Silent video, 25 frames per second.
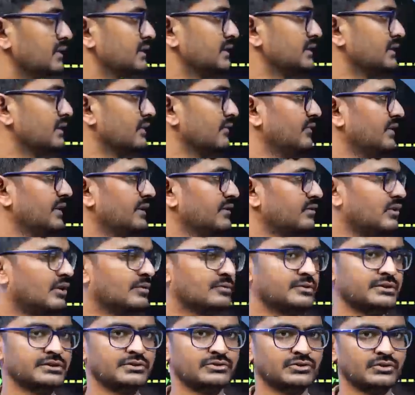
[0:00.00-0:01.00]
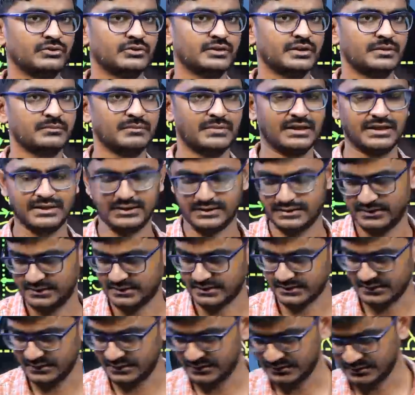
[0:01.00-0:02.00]
this is given in the option, so you can mark it,
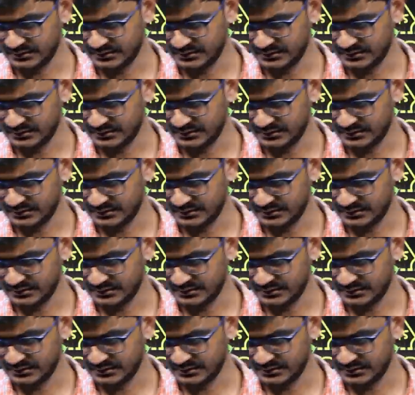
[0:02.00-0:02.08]
right?